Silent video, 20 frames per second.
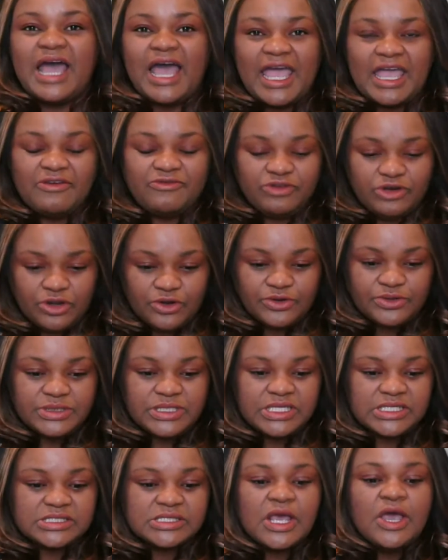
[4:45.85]
I have learned
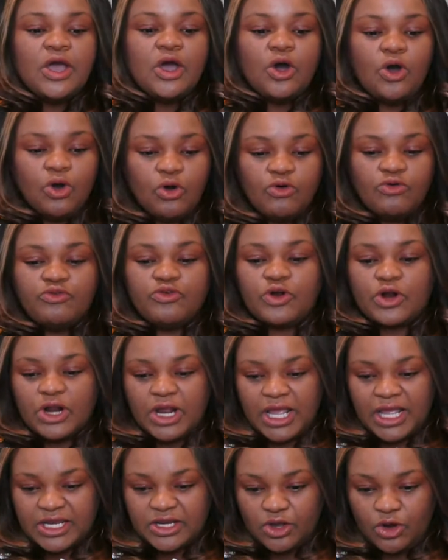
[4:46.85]
this over
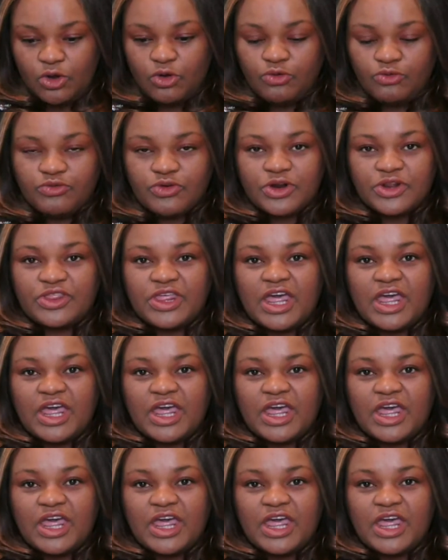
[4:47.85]
and over,